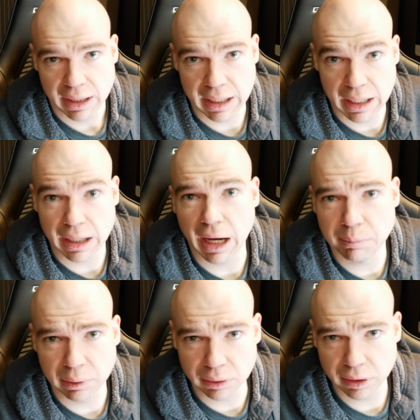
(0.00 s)
and I've
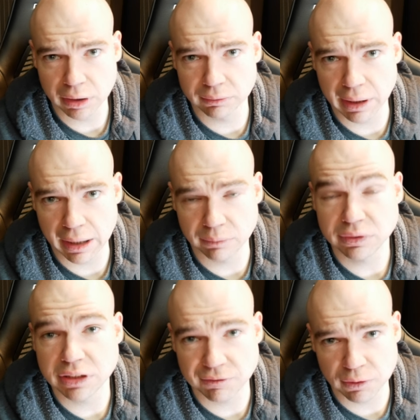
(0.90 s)
been looking
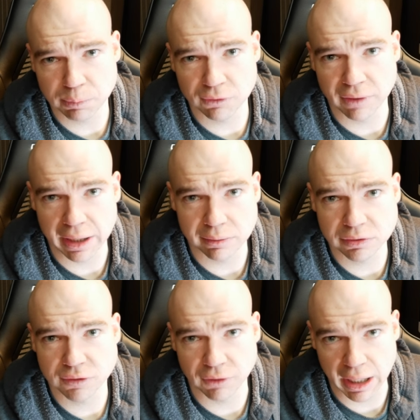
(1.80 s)
around different
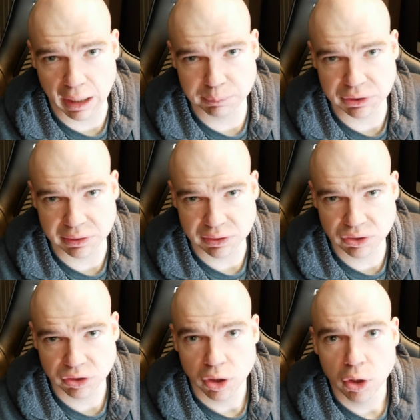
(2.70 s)
providers for options.